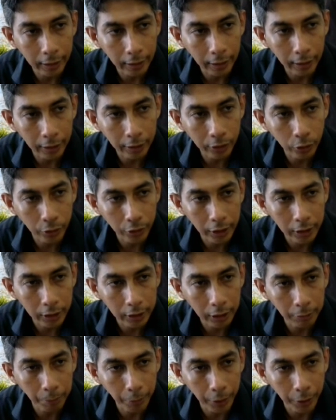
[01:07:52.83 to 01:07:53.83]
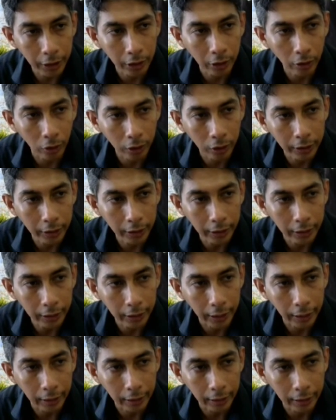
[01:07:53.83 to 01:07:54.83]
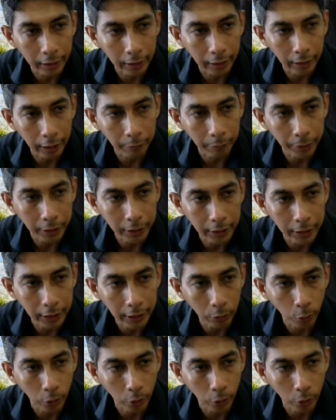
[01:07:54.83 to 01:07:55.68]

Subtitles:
associated pin on the LPC